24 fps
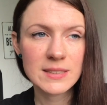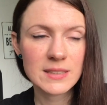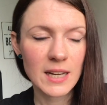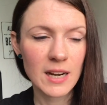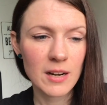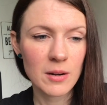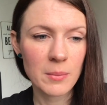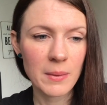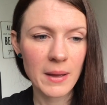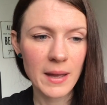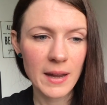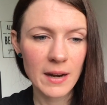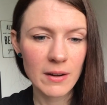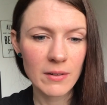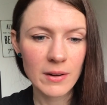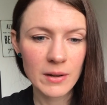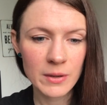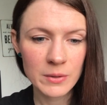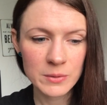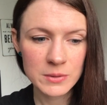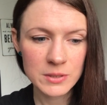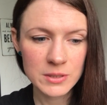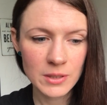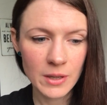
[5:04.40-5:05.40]
tearing my hair
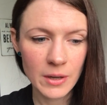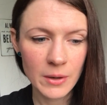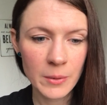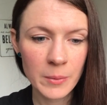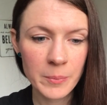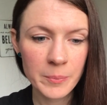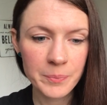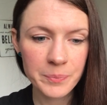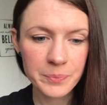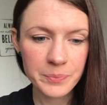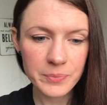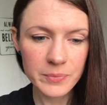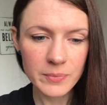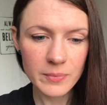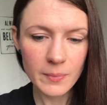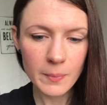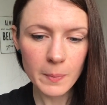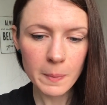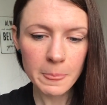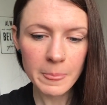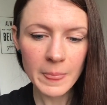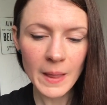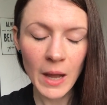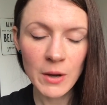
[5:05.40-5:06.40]
out. So
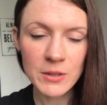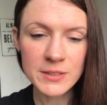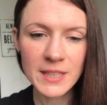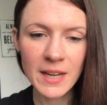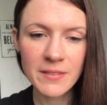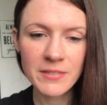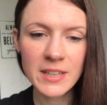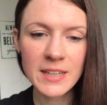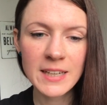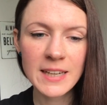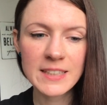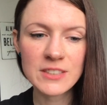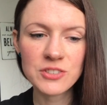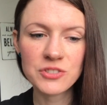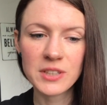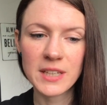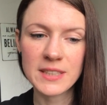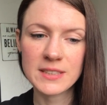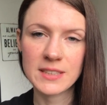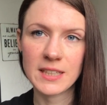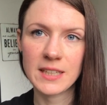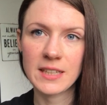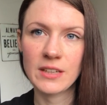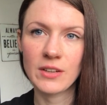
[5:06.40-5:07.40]
I was having an
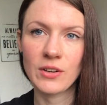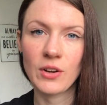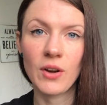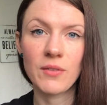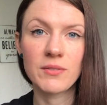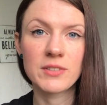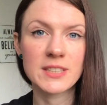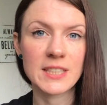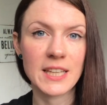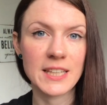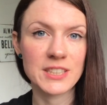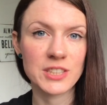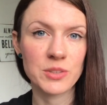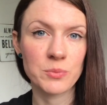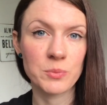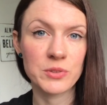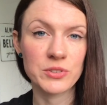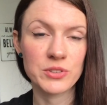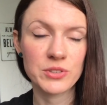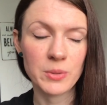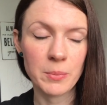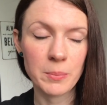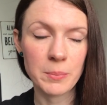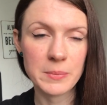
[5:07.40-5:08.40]
interesting conversation with
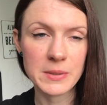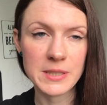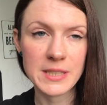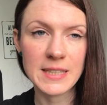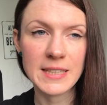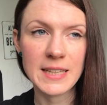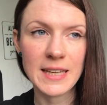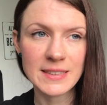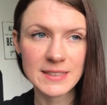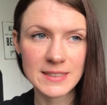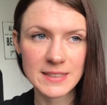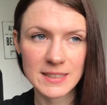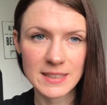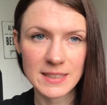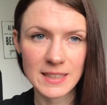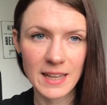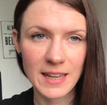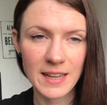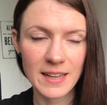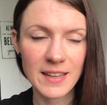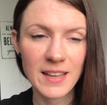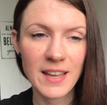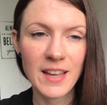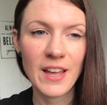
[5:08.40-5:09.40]
somebody
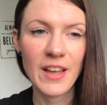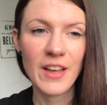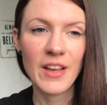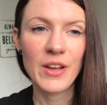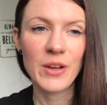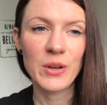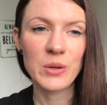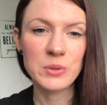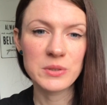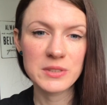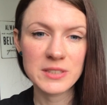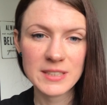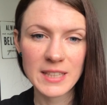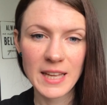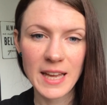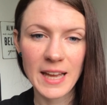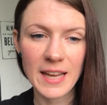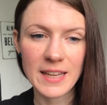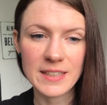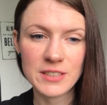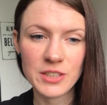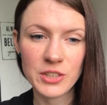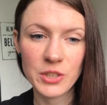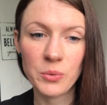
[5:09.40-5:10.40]
yesterday who
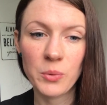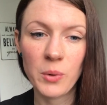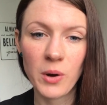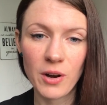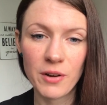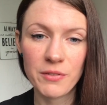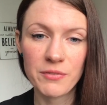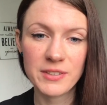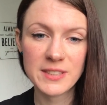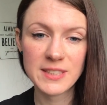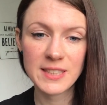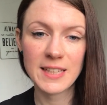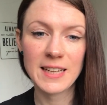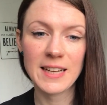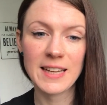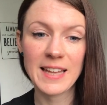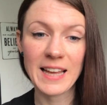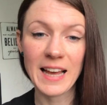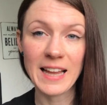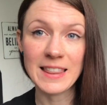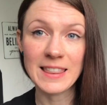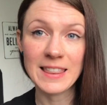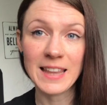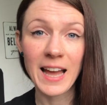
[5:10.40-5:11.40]
said you are physically
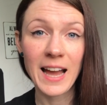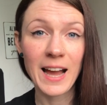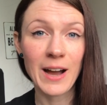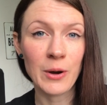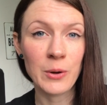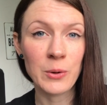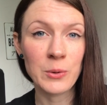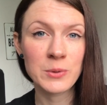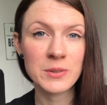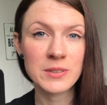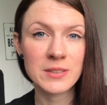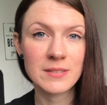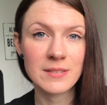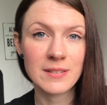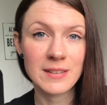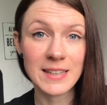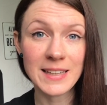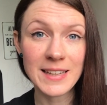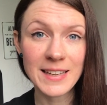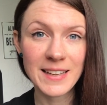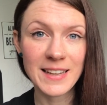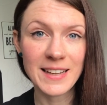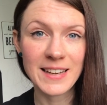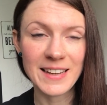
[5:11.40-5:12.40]
allowed,
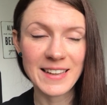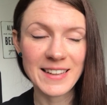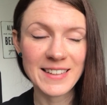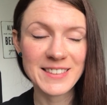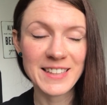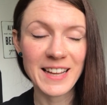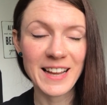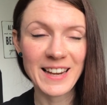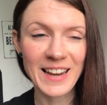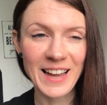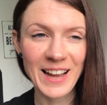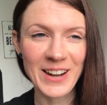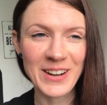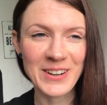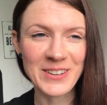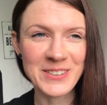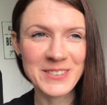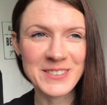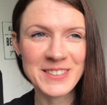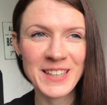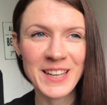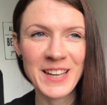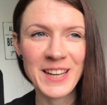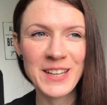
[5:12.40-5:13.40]
legally
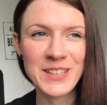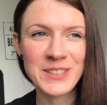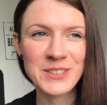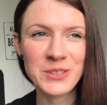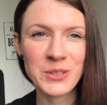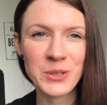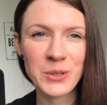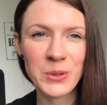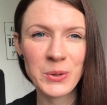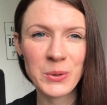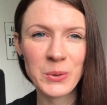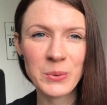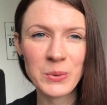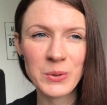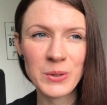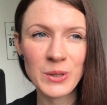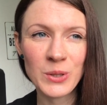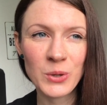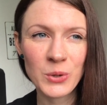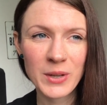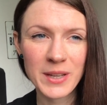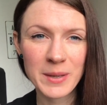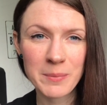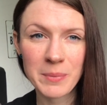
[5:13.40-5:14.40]
allowed, to
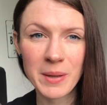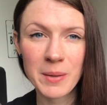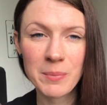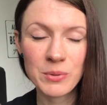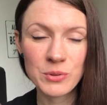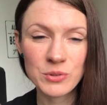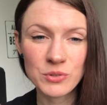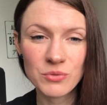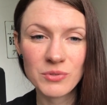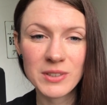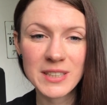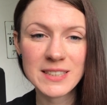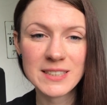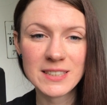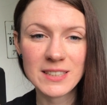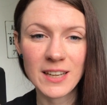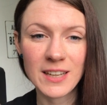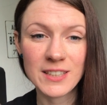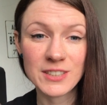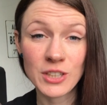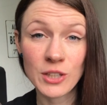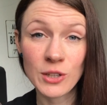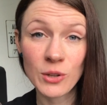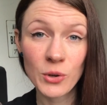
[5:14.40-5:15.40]
look at people's
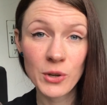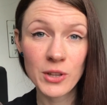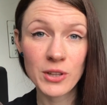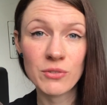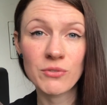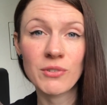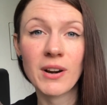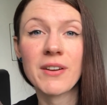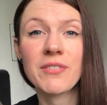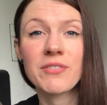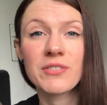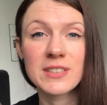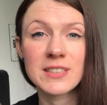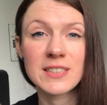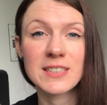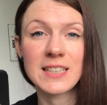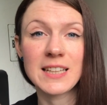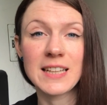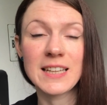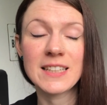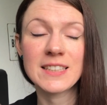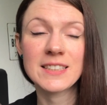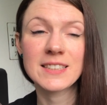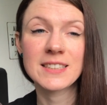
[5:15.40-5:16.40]
research and look at the reference
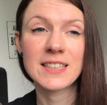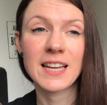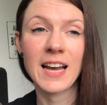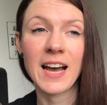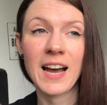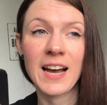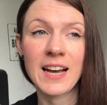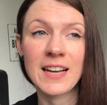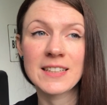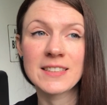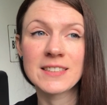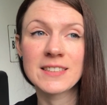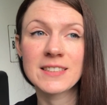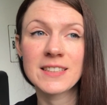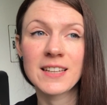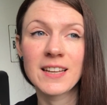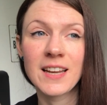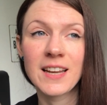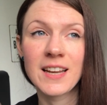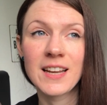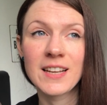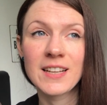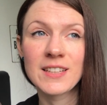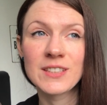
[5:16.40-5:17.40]
list and
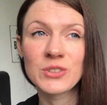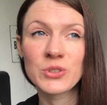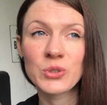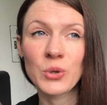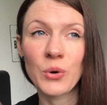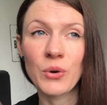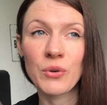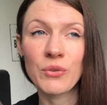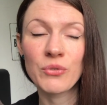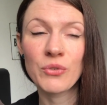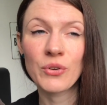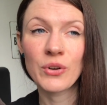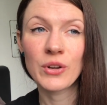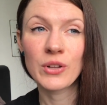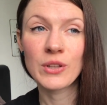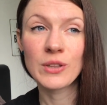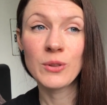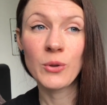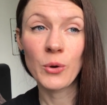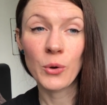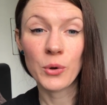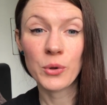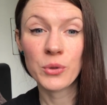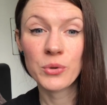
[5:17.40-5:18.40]
sort of
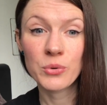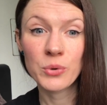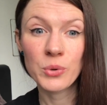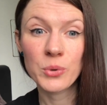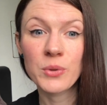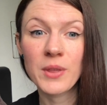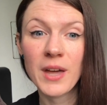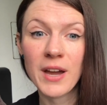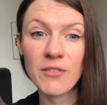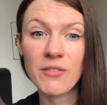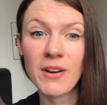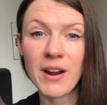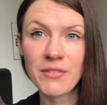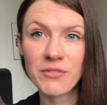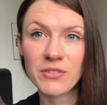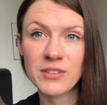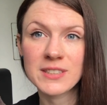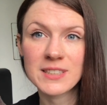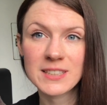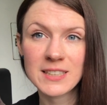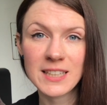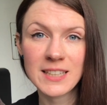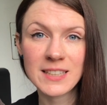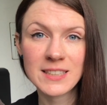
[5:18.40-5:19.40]
look through their
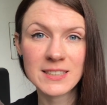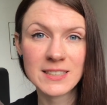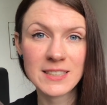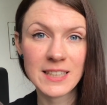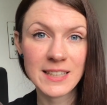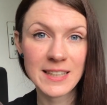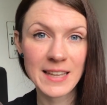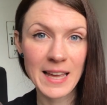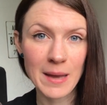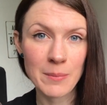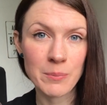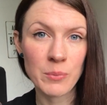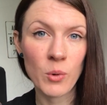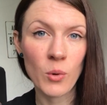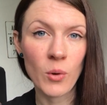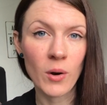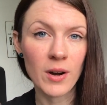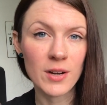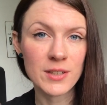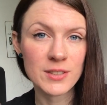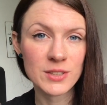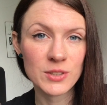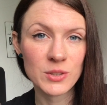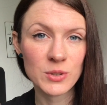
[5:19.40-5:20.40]
reference list to get more
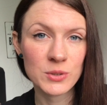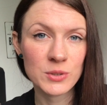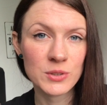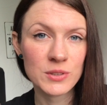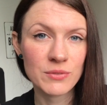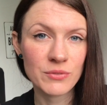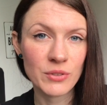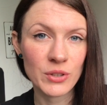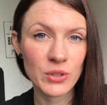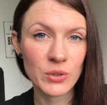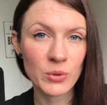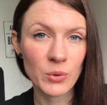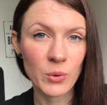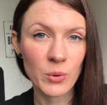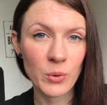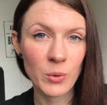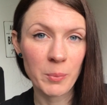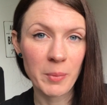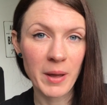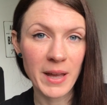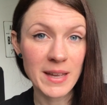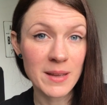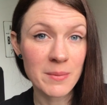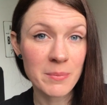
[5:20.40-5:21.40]
articles for your
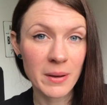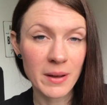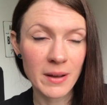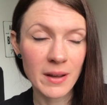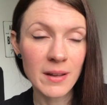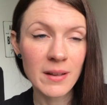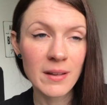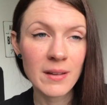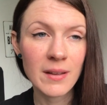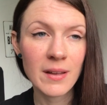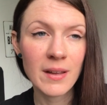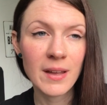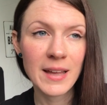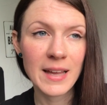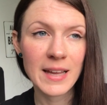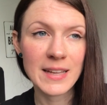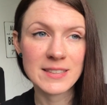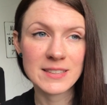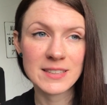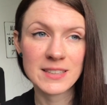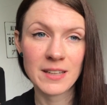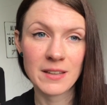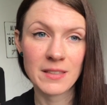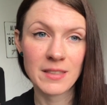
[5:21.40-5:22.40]
paper.
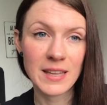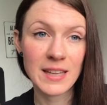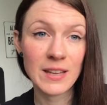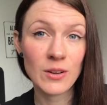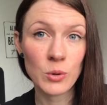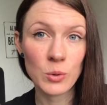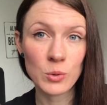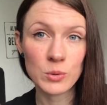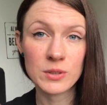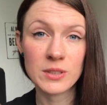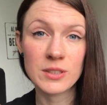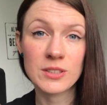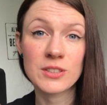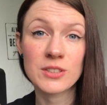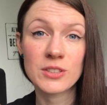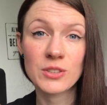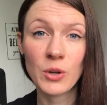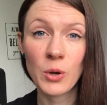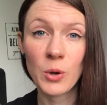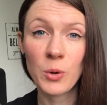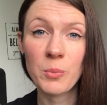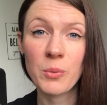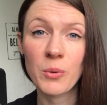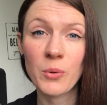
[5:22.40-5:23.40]
It's a thing called the
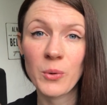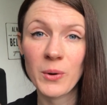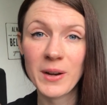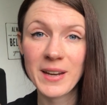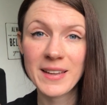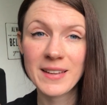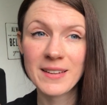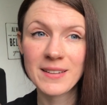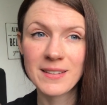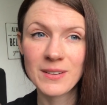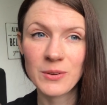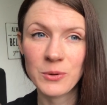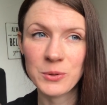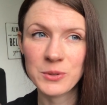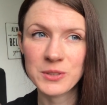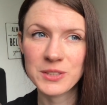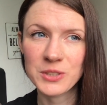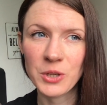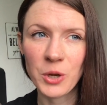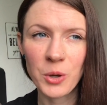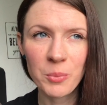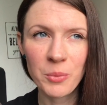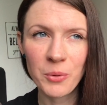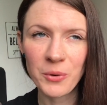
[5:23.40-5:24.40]
snowballing
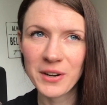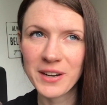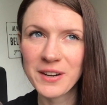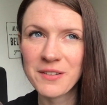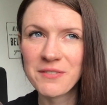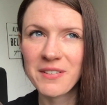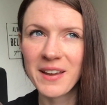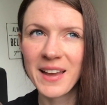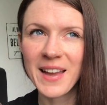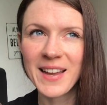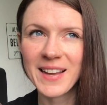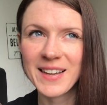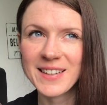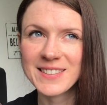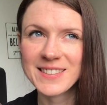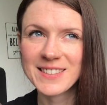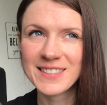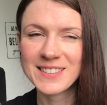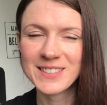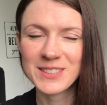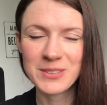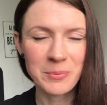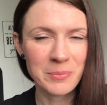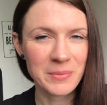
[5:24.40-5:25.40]
effect,
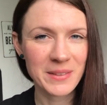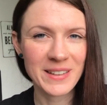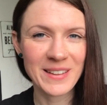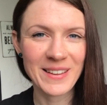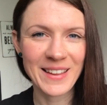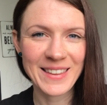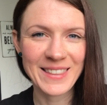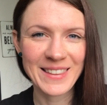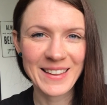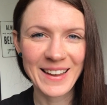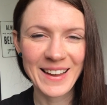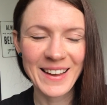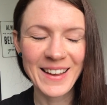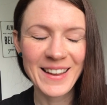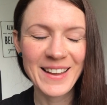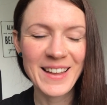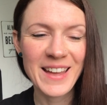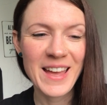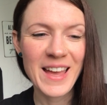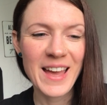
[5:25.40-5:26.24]
something like that.